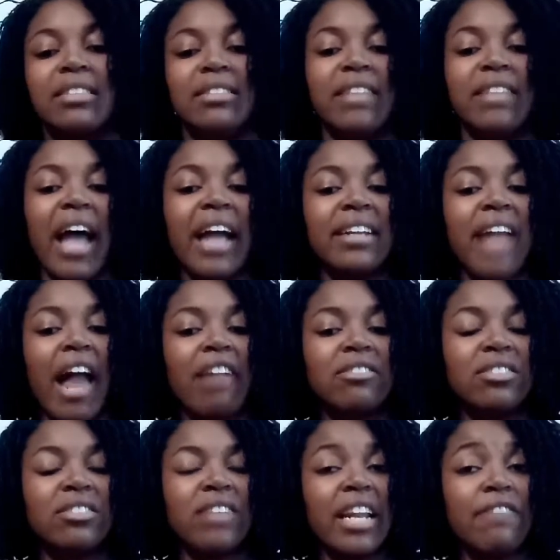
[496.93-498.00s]

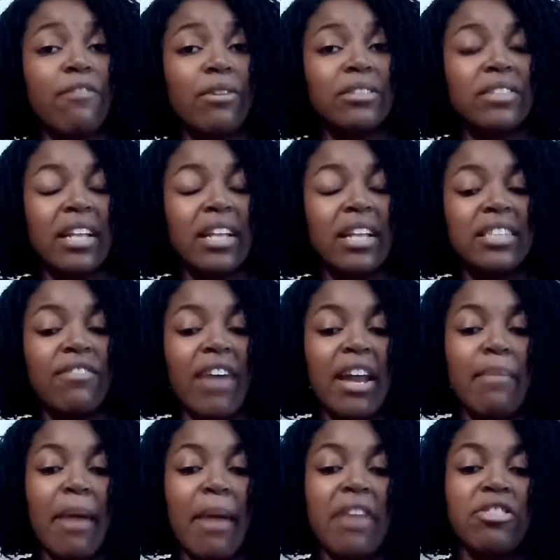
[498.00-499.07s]
$9.94
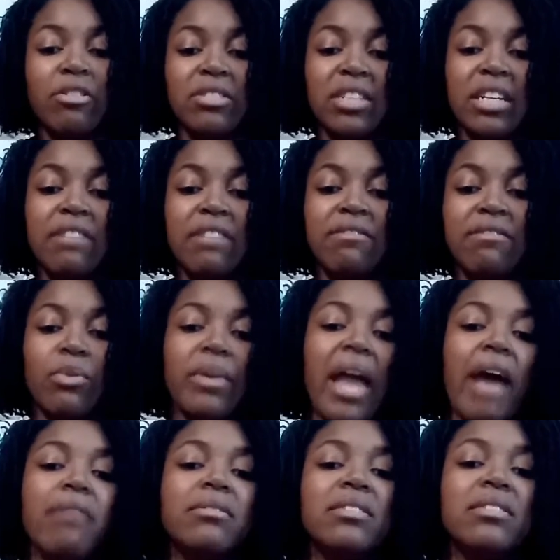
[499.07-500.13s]
divided by 13 fluid
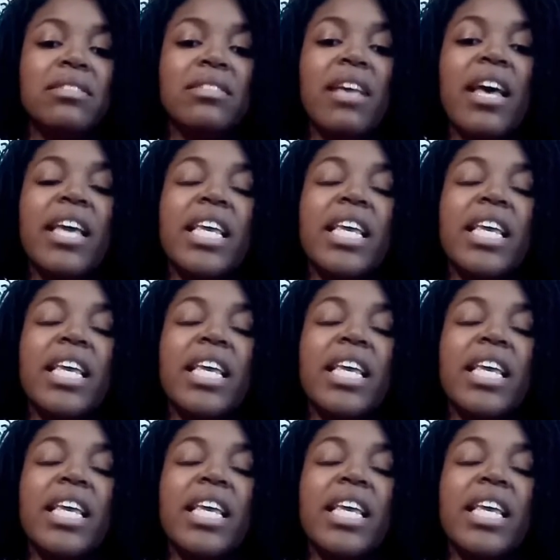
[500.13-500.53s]
ounces